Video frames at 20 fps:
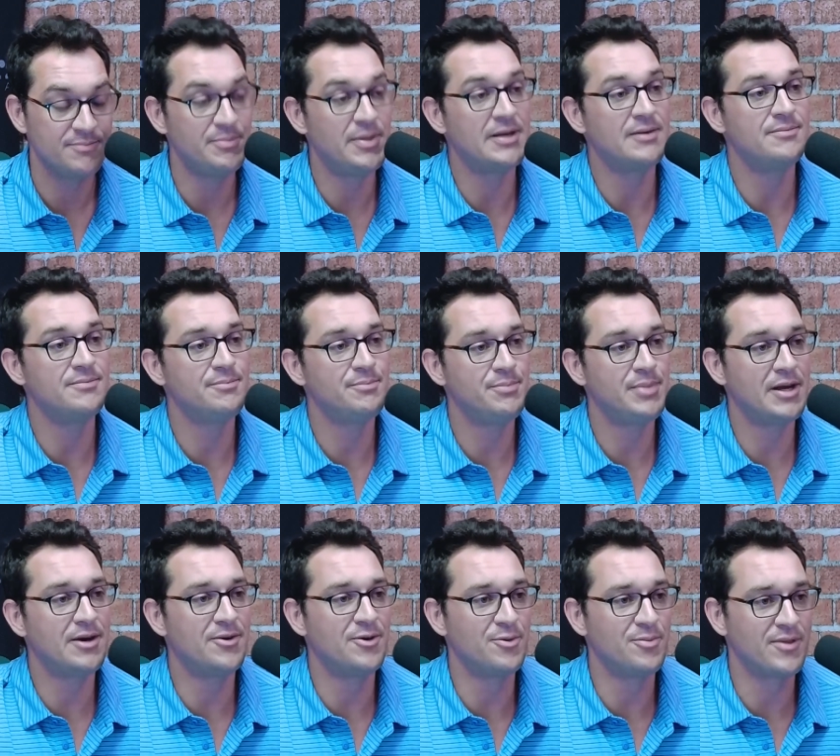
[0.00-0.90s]
Big
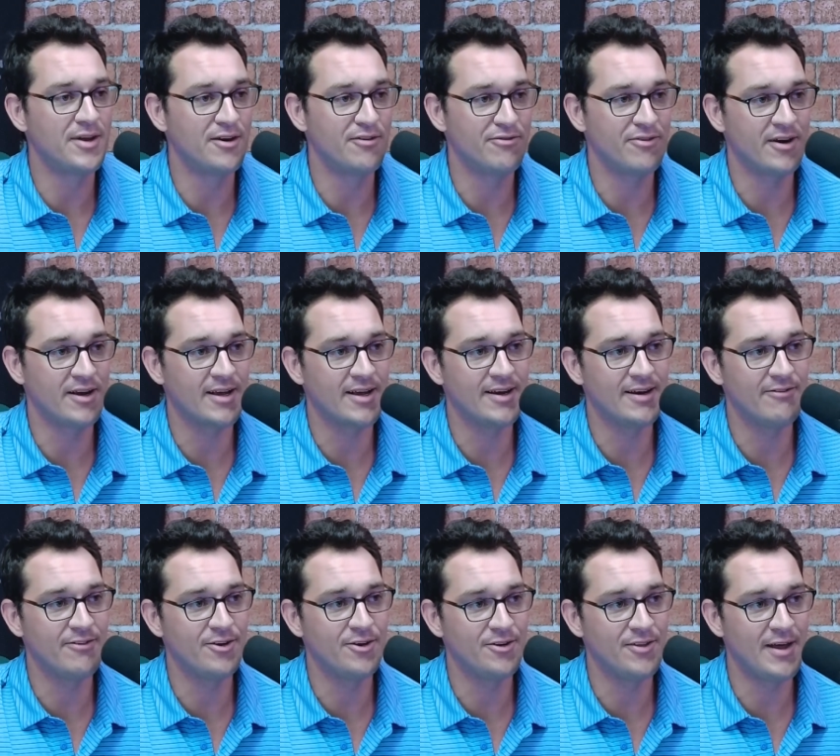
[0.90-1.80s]
big group there, Frank. I
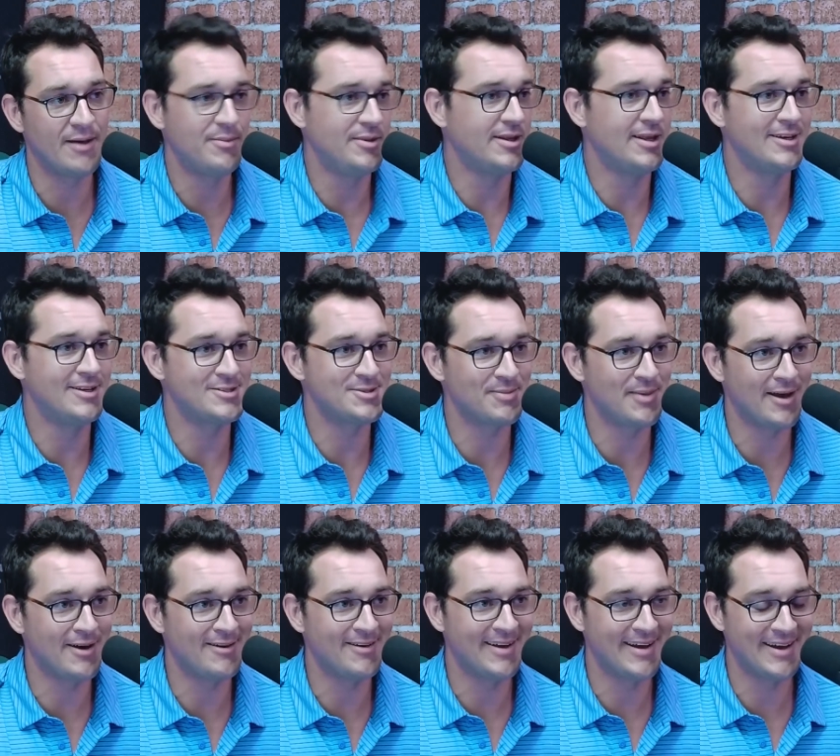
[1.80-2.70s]
never heard of that, but that doesn't
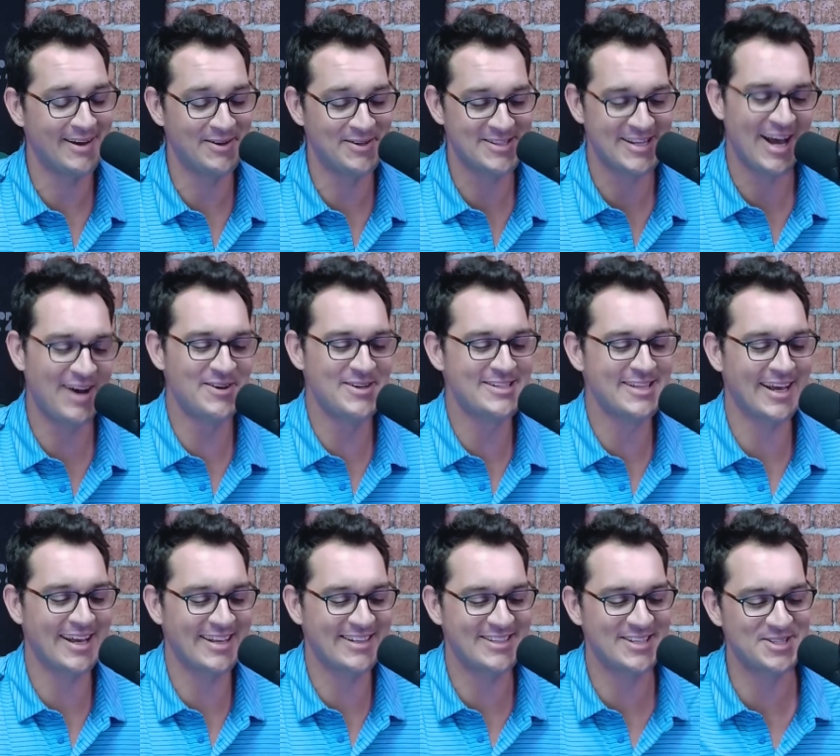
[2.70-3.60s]
matter. I, was, I was
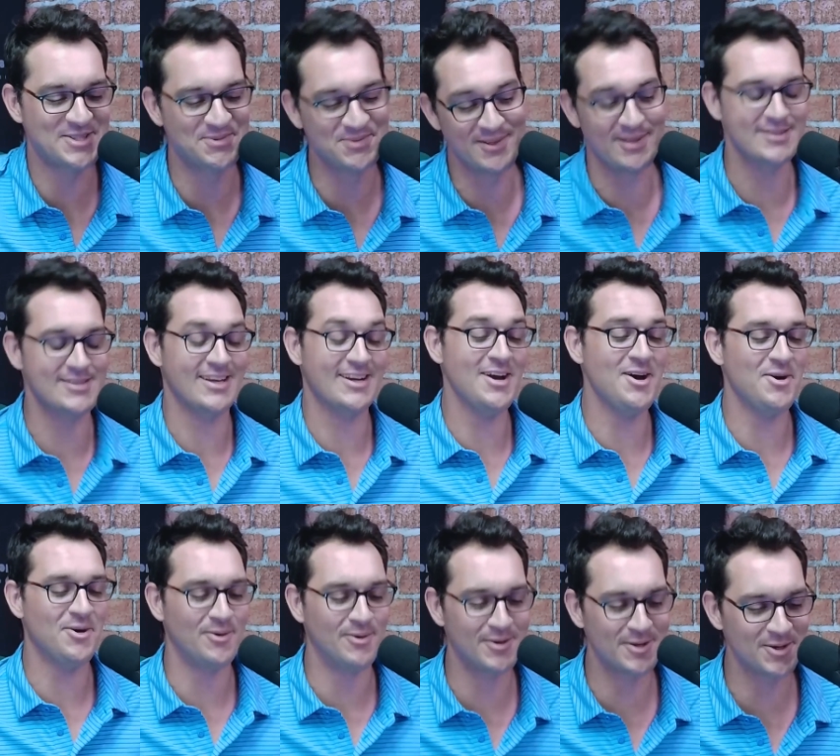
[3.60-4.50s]
like, just it's like,
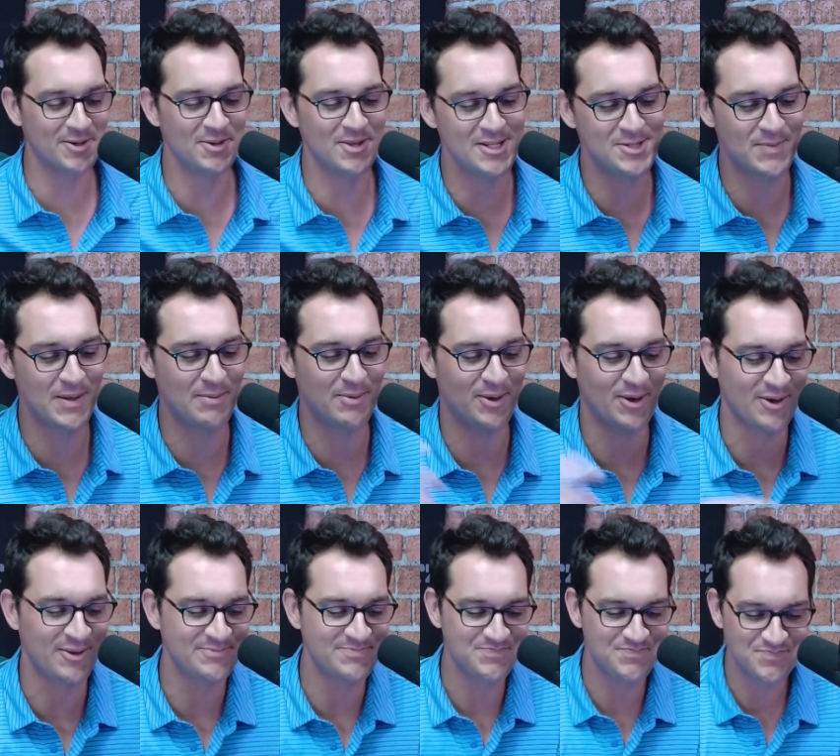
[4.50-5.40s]
oh, I wonder who these people
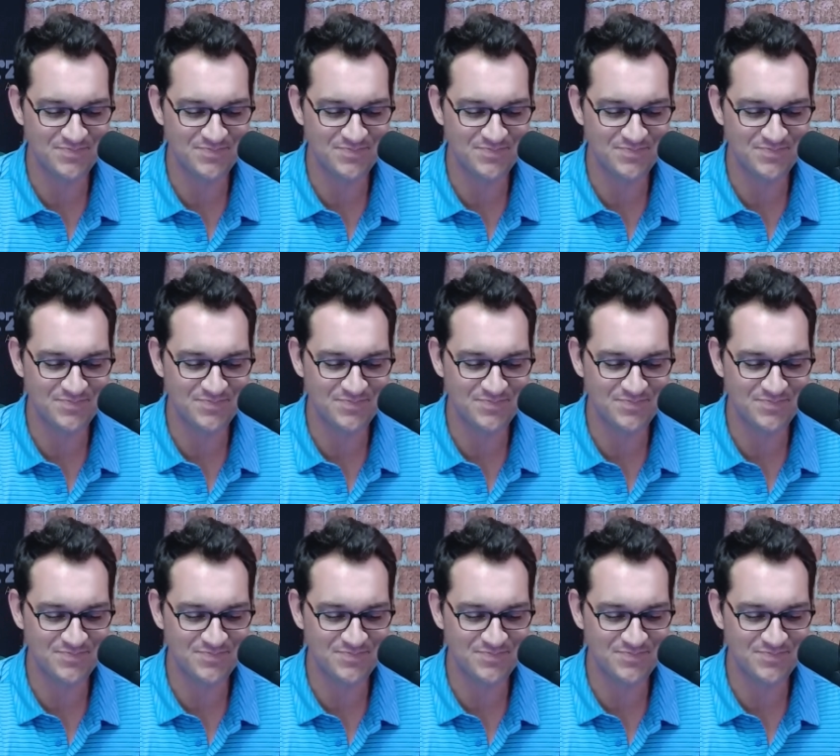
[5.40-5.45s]
are.